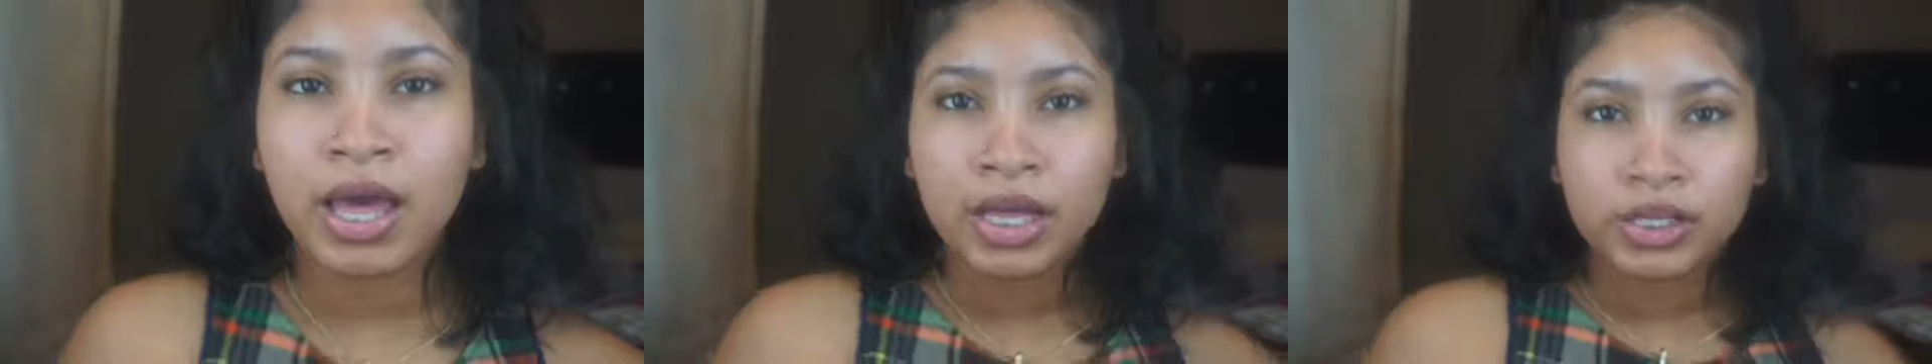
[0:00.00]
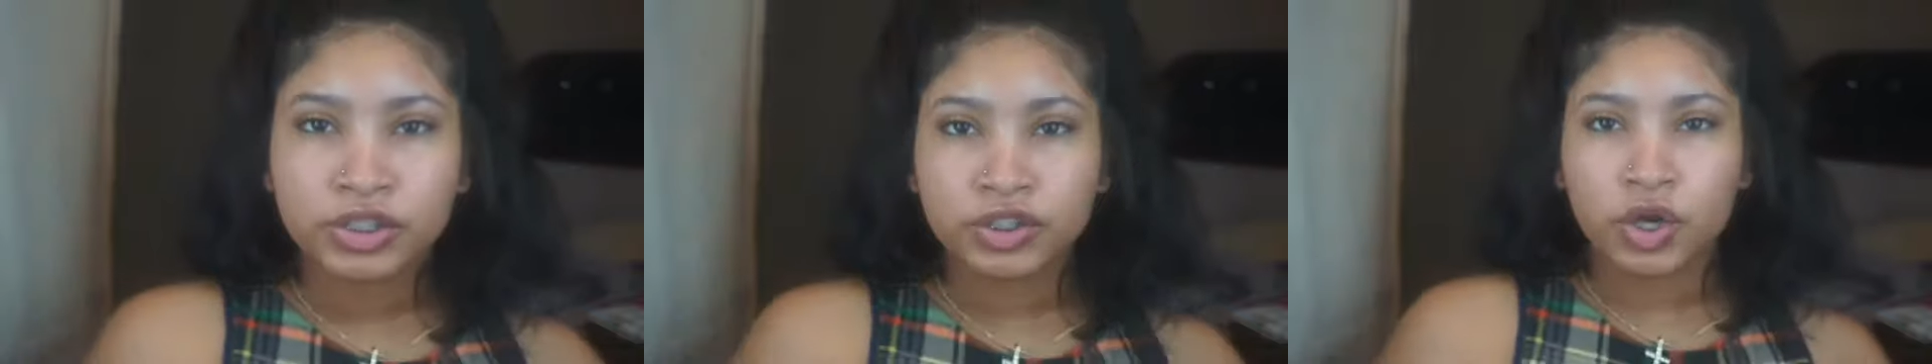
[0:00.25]

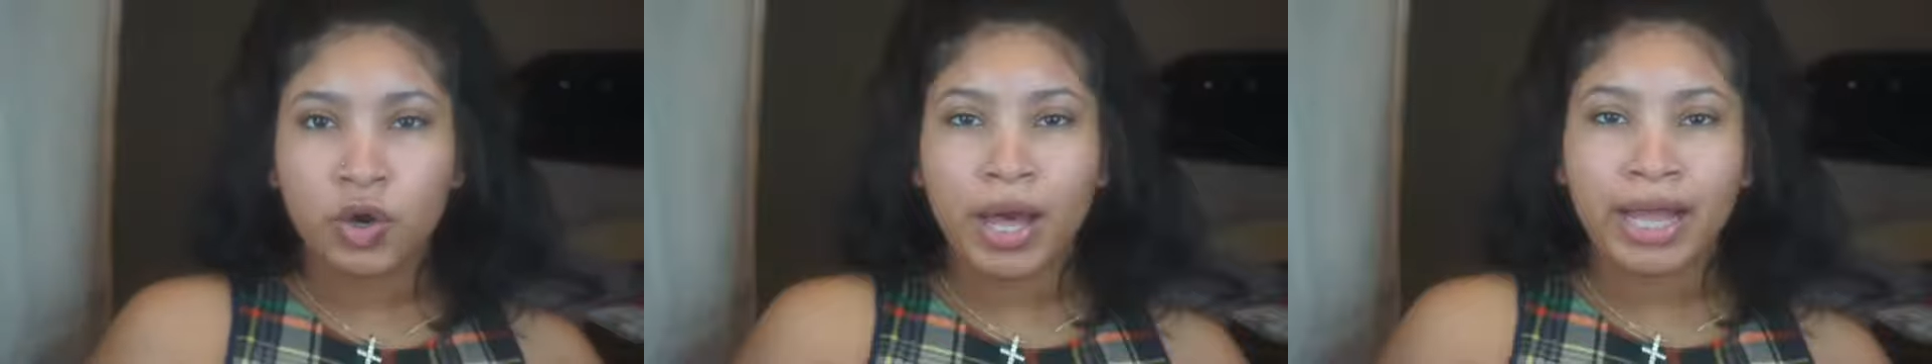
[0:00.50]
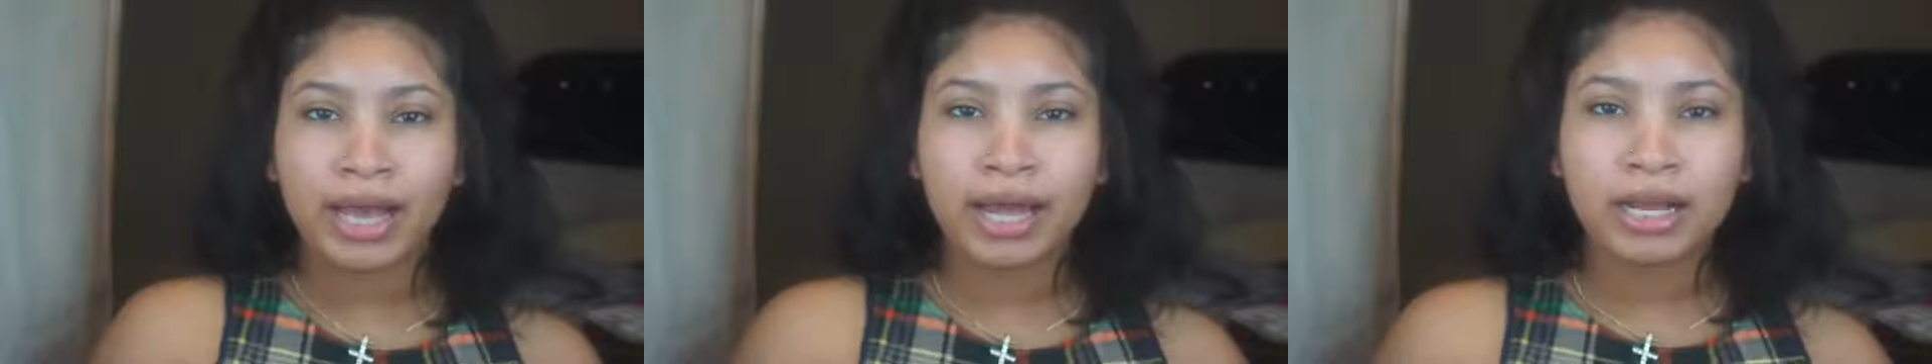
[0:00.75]
So
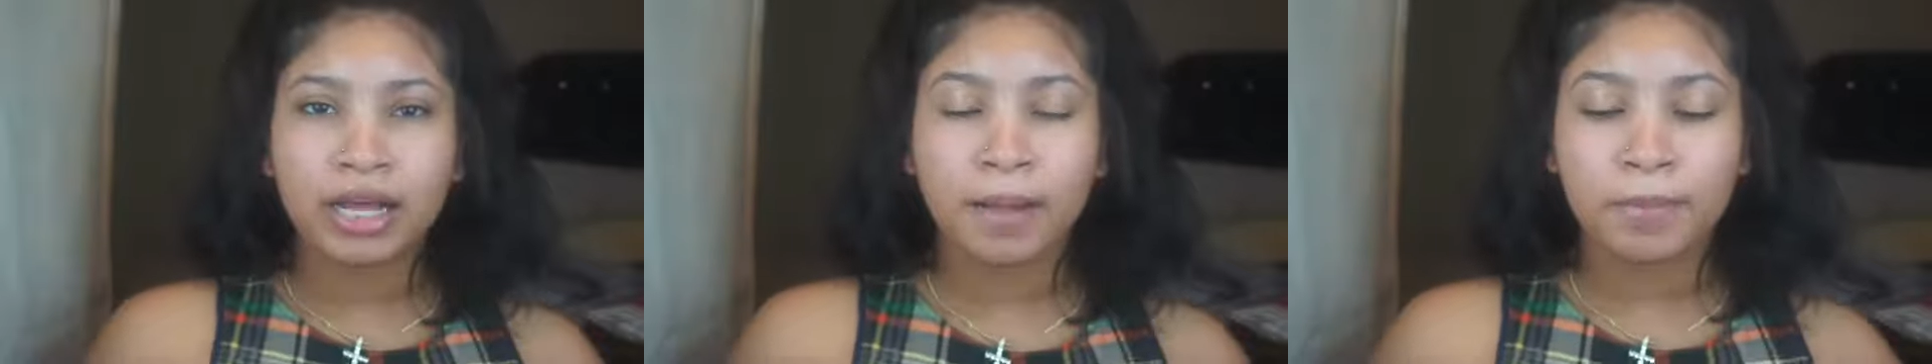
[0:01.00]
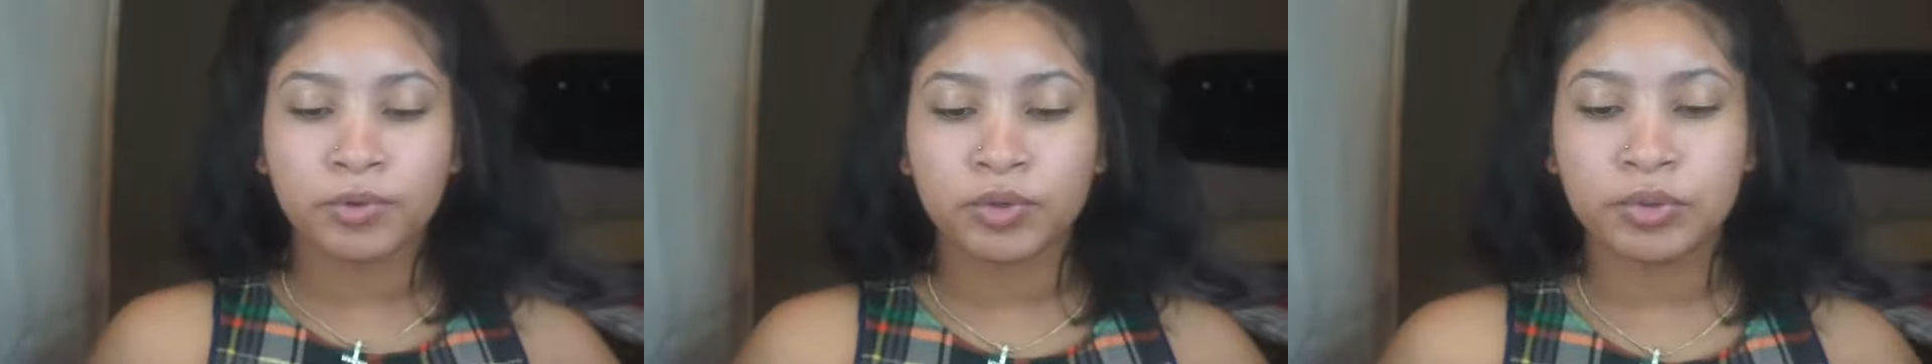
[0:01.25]
I got a
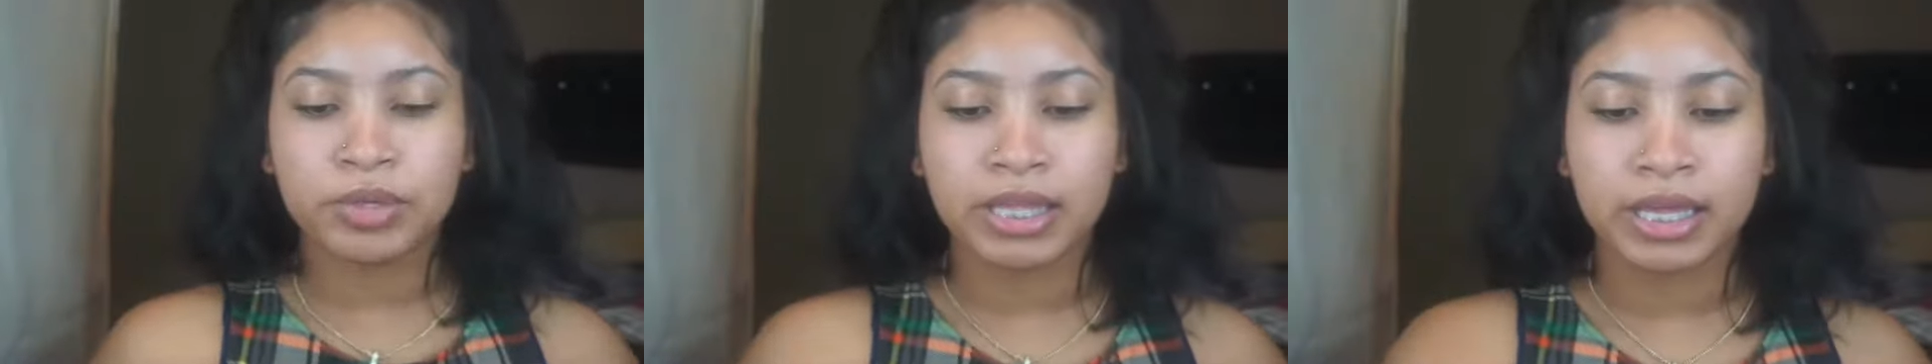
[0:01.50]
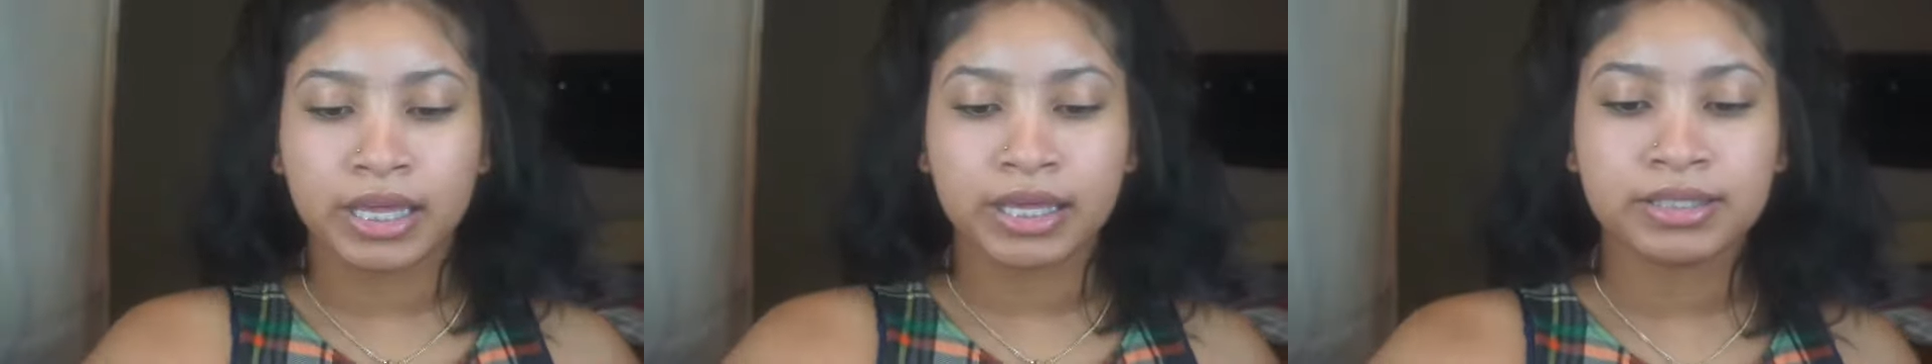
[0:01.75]
couple new
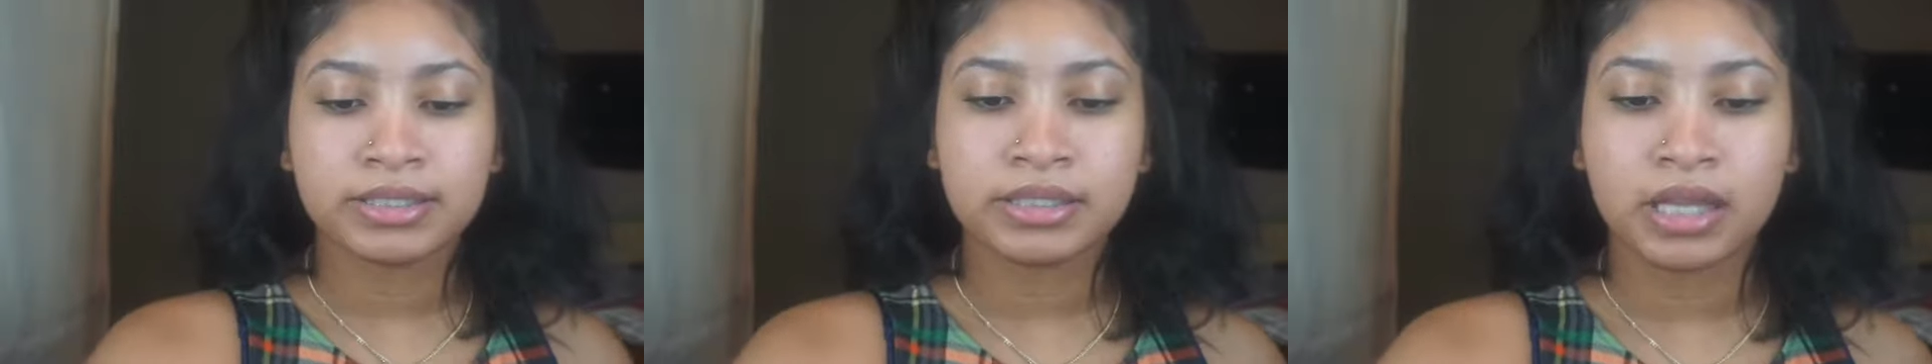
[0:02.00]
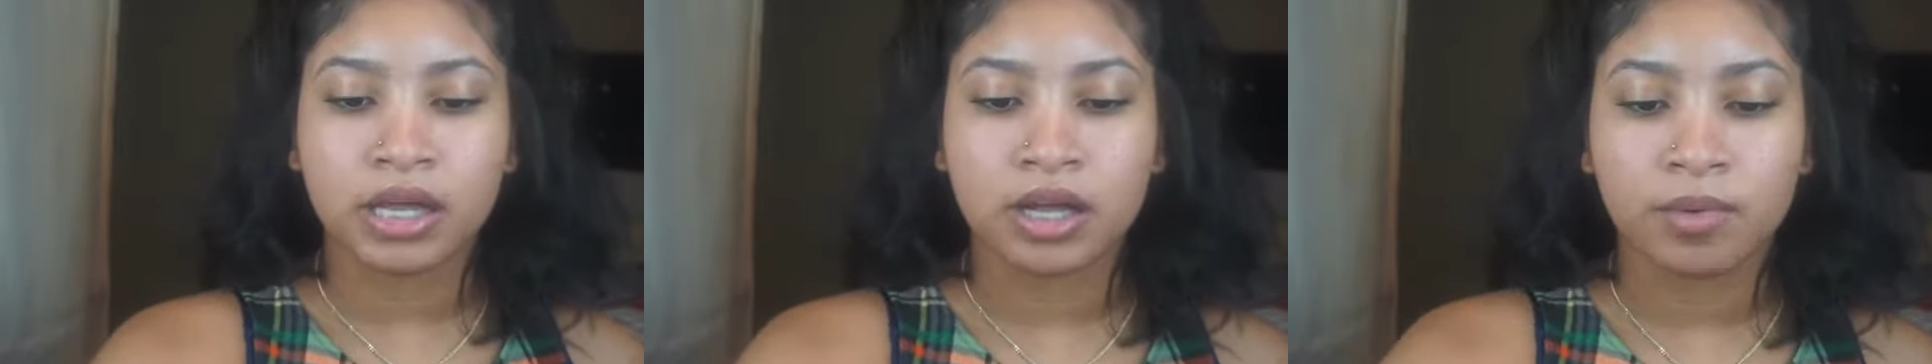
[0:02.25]
things
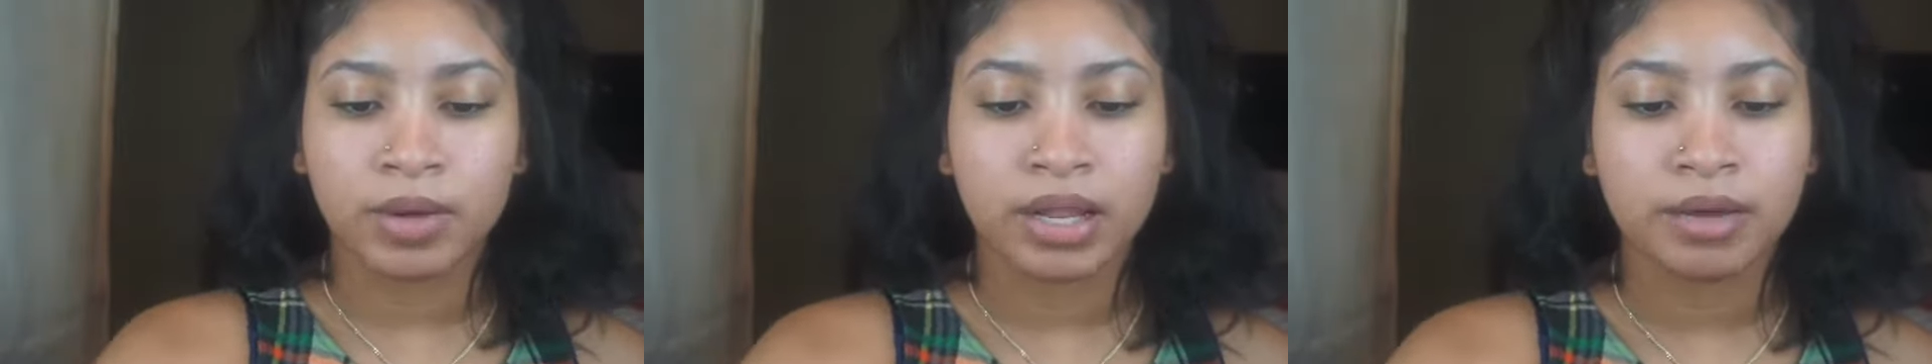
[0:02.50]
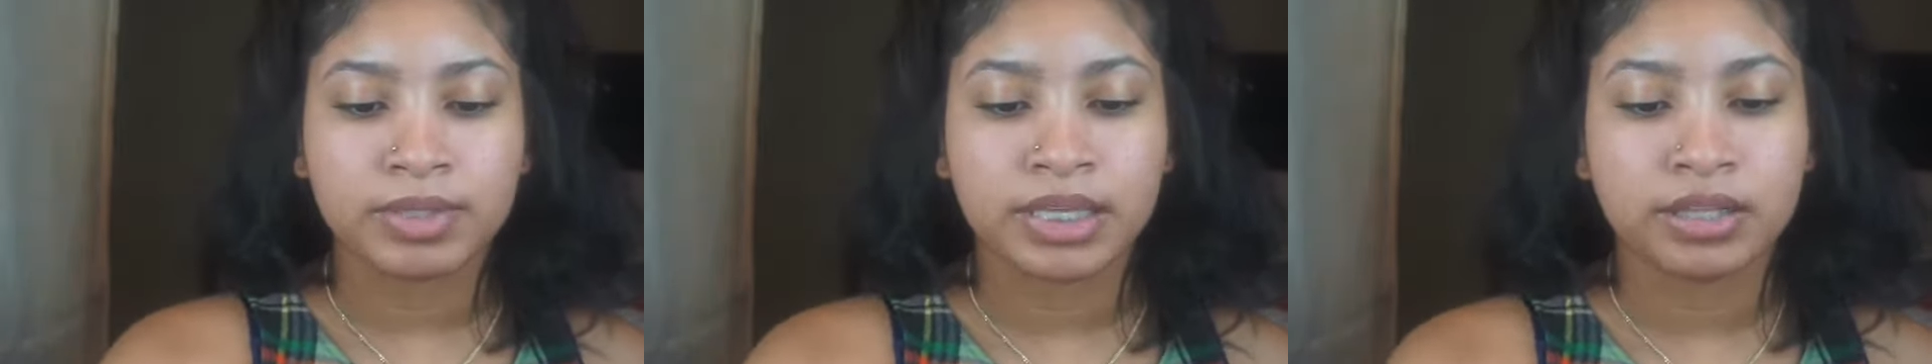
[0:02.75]
while
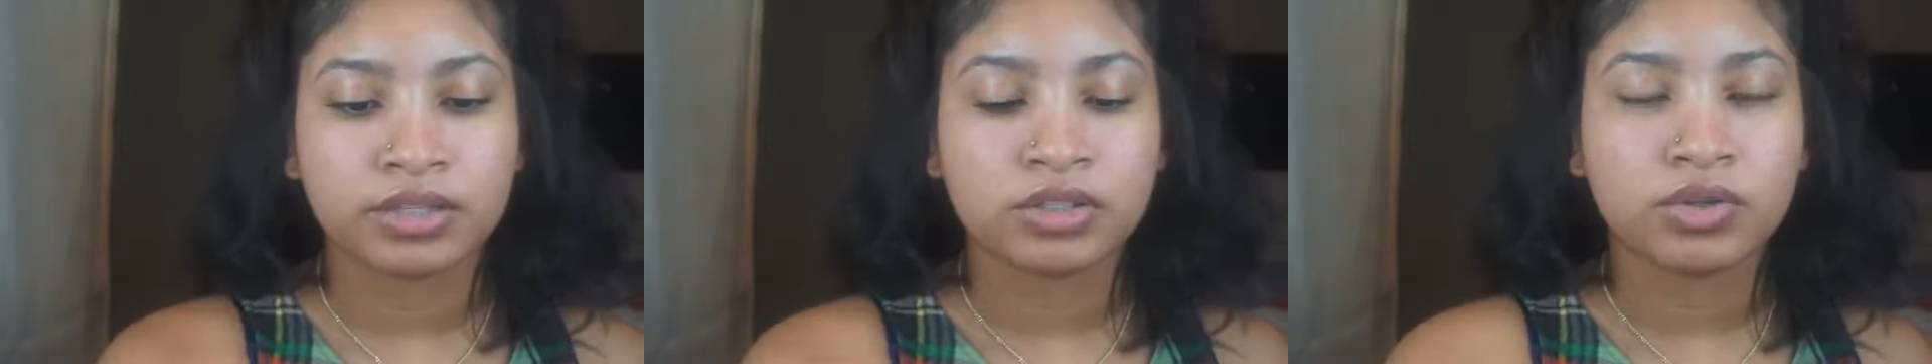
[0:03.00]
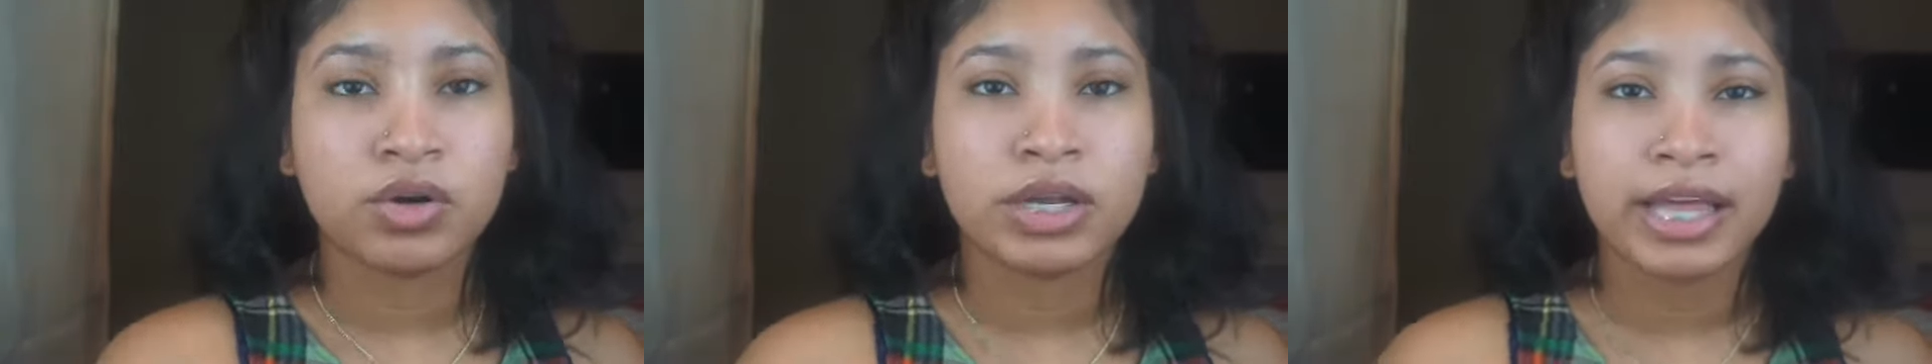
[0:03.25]
I was at the store.